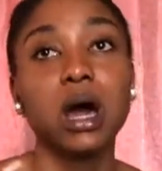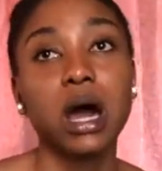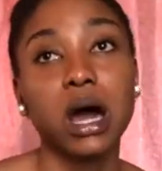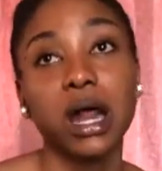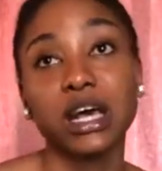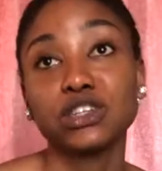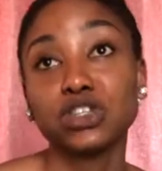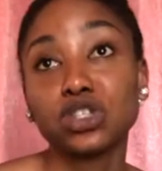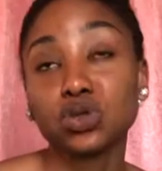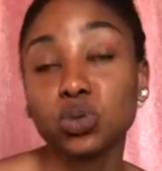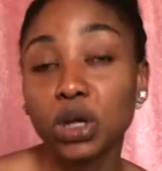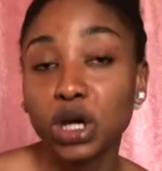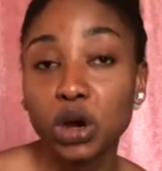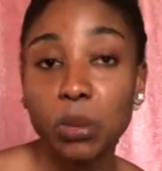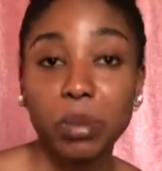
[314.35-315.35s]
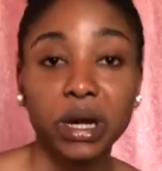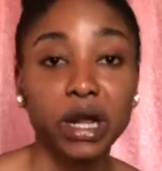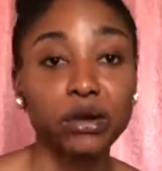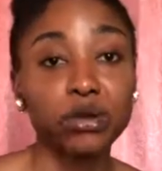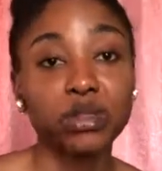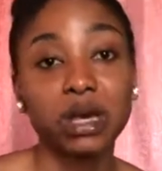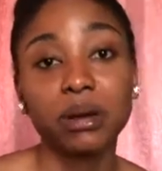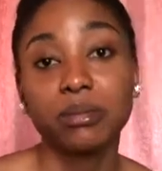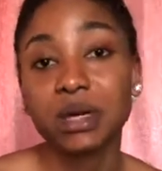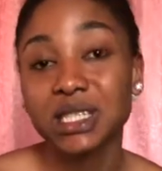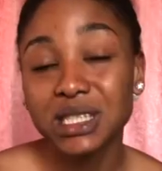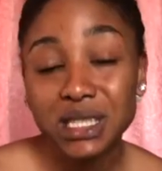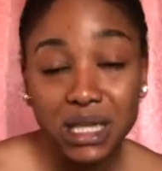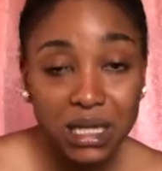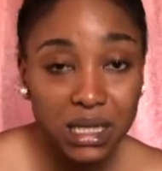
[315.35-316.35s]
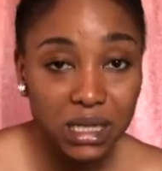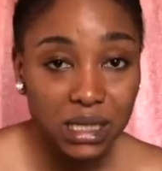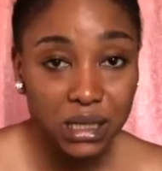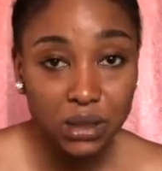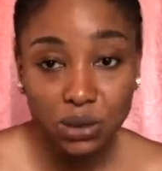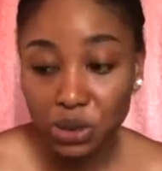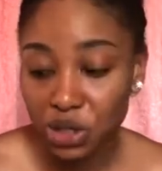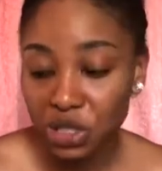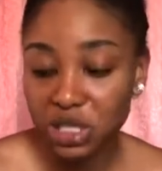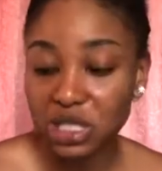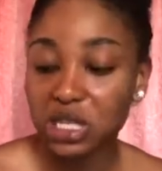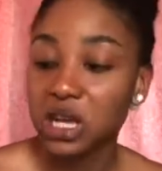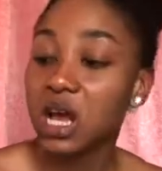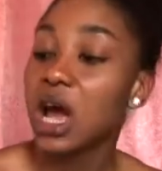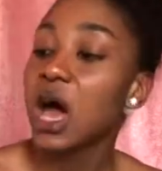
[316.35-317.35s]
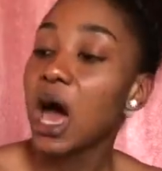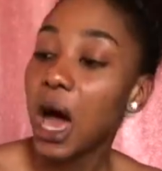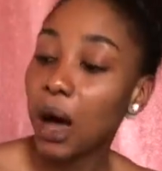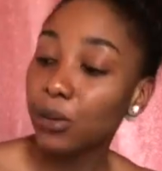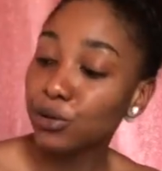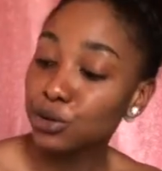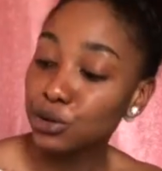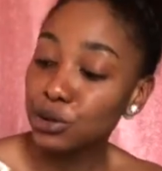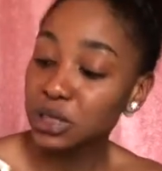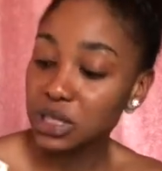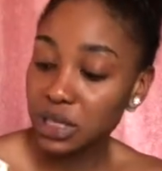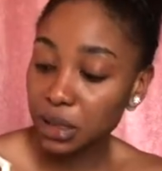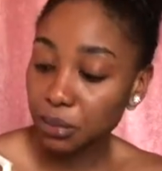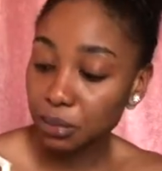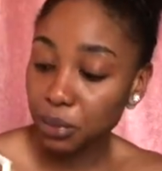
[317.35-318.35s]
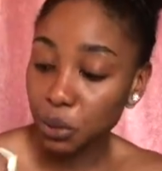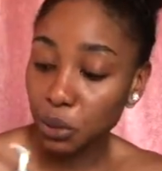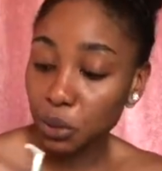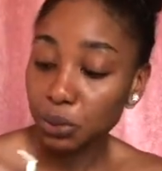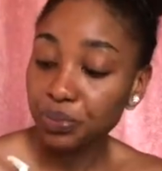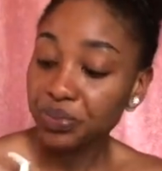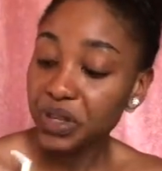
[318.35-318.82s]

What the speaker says: I just wake up and I know that my skin isn't too dirty, I will use Simple,